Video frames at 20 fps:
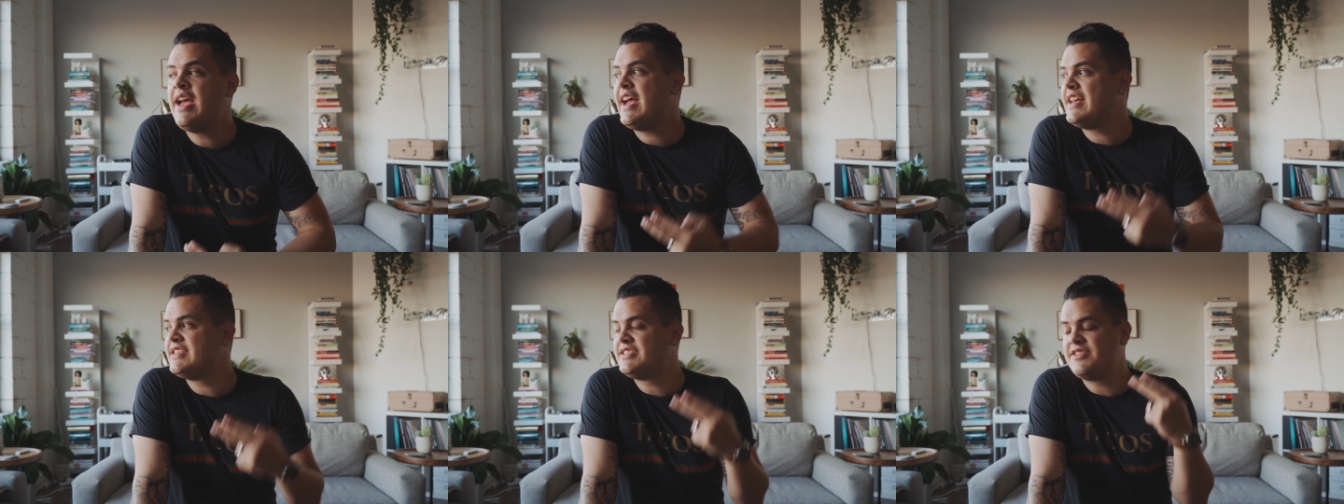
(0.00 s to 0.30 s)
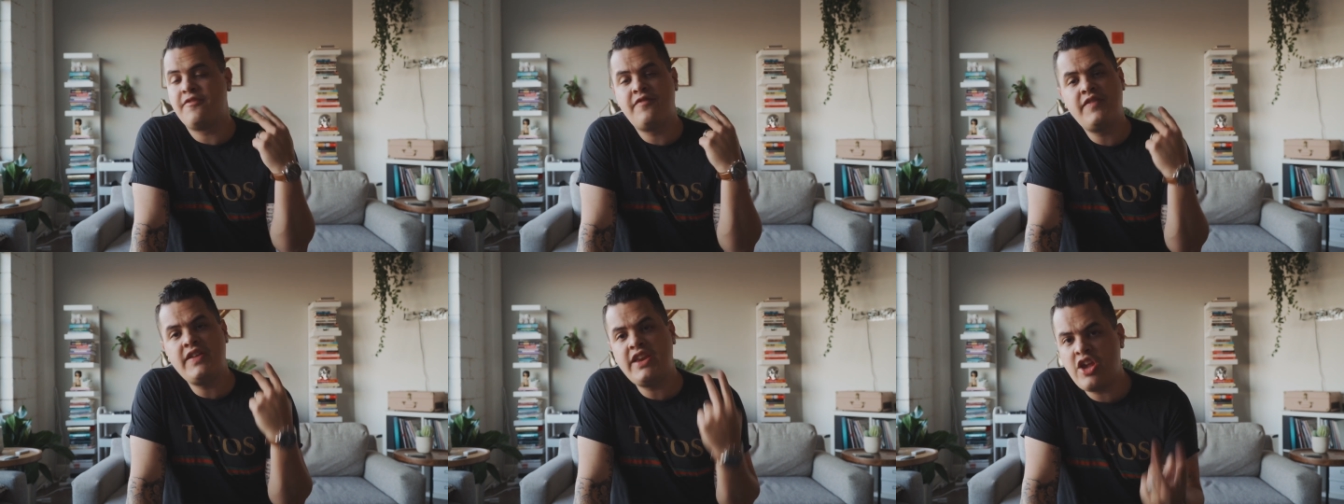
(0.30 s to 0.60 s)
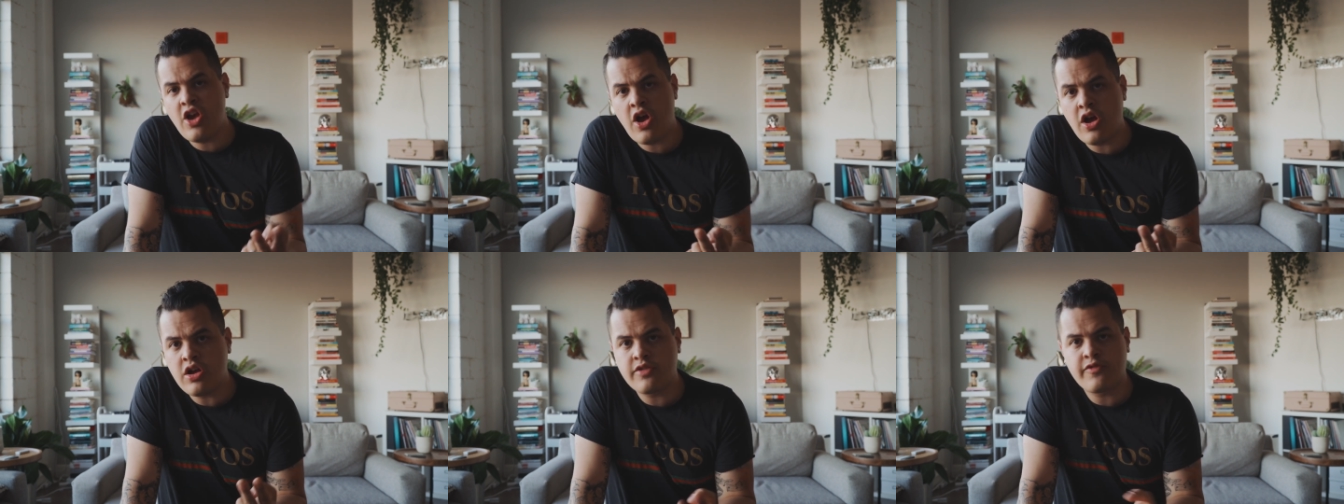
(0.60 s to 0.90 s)
as a
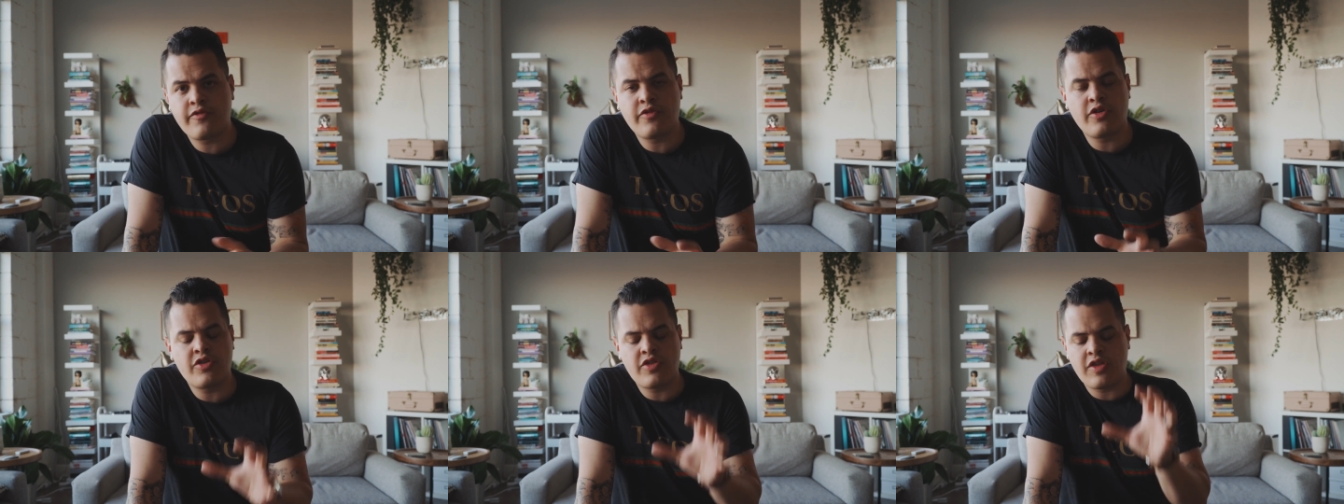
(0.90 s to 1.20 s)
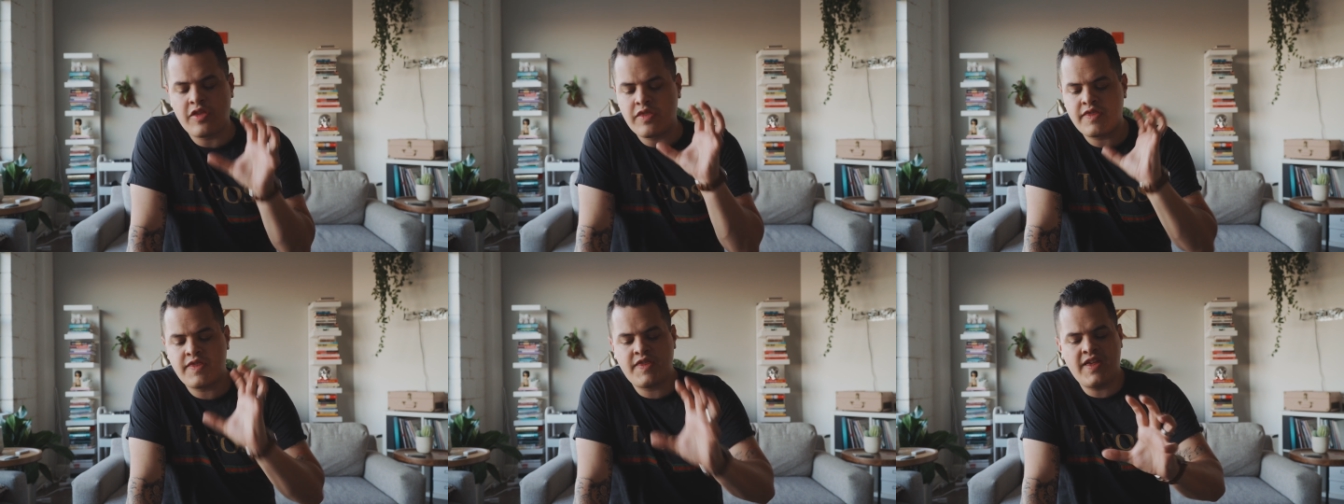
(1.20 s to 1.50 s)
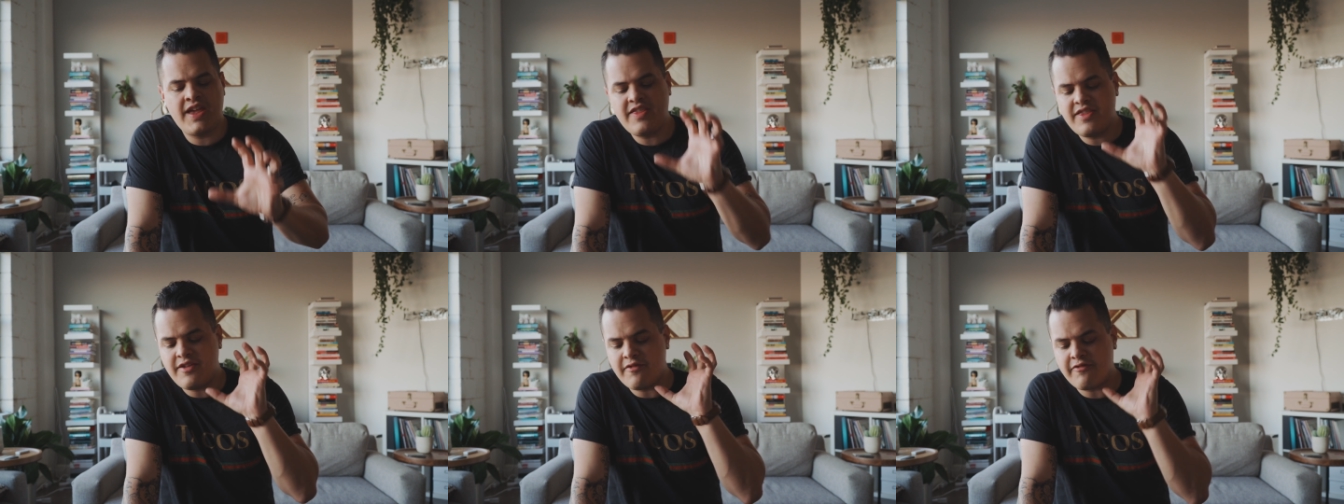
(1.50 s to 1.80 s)
videographer, the
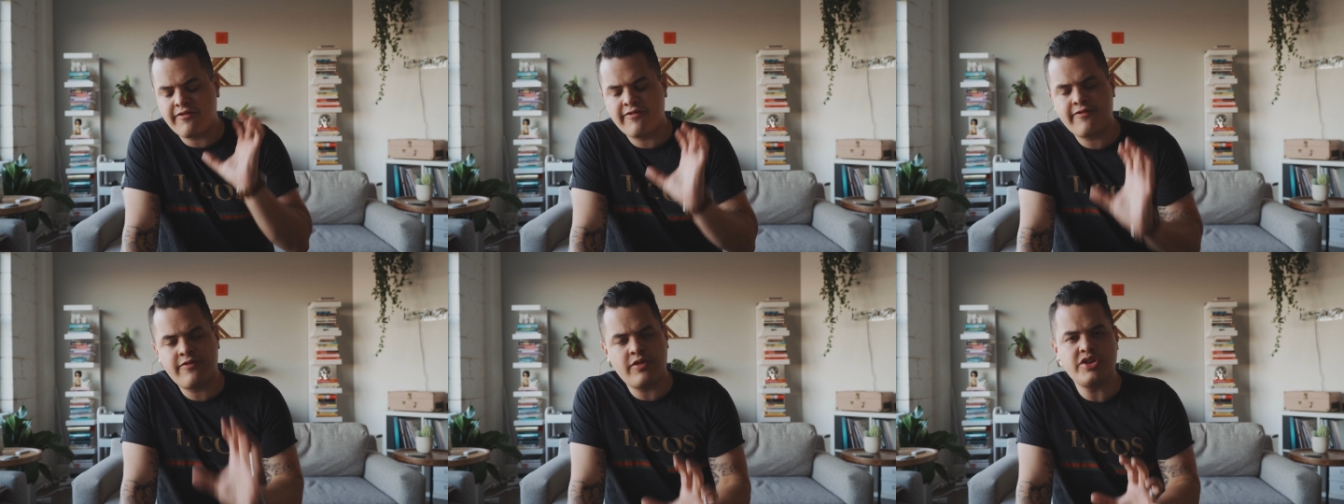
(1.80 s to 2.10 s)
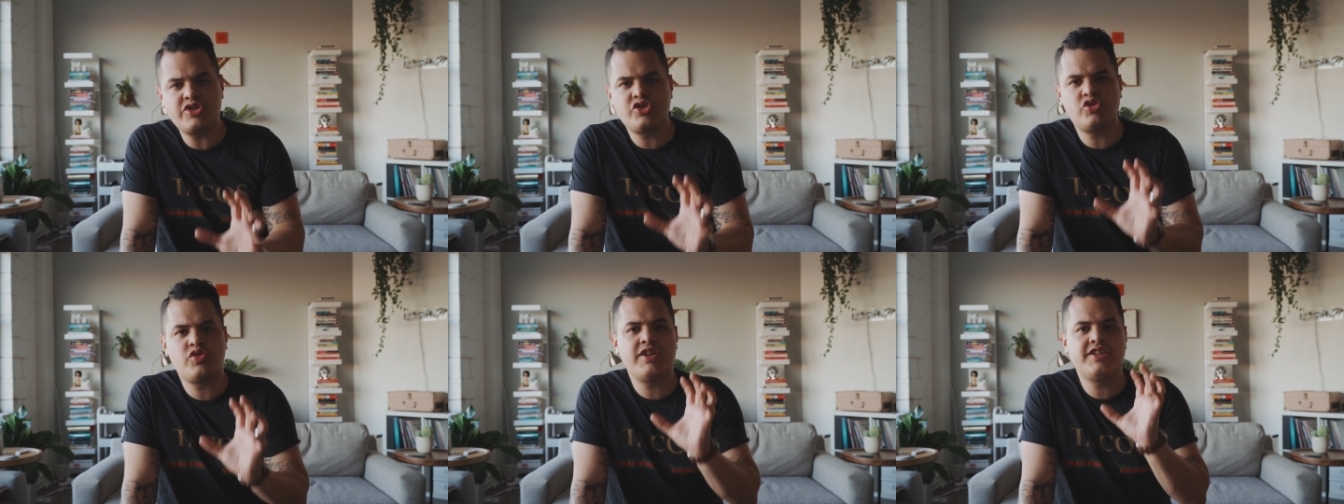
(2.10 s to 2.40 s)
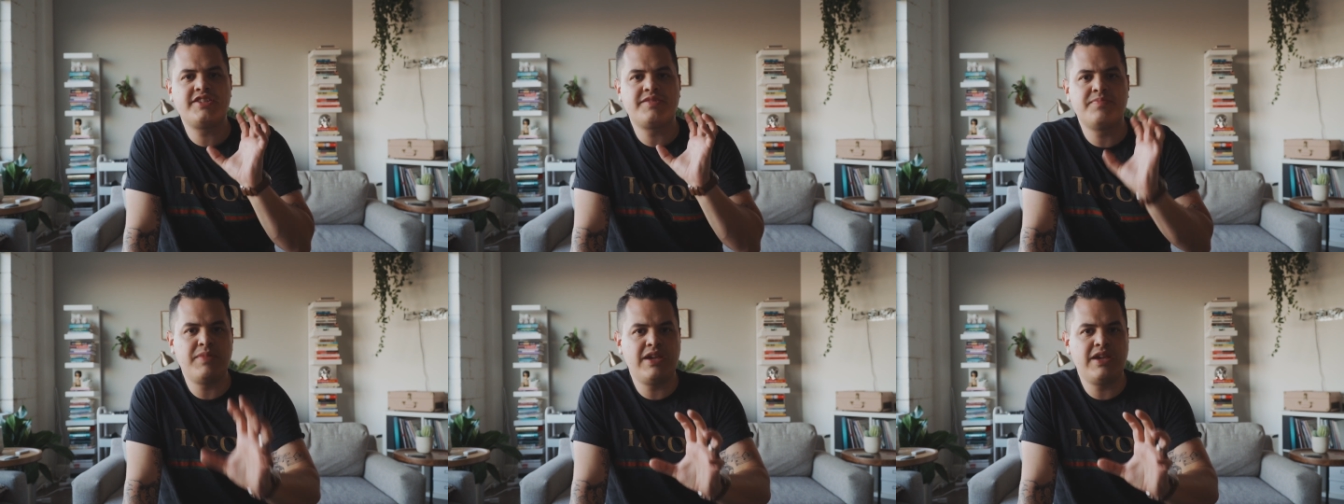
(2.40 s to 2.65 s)
thing that frustrates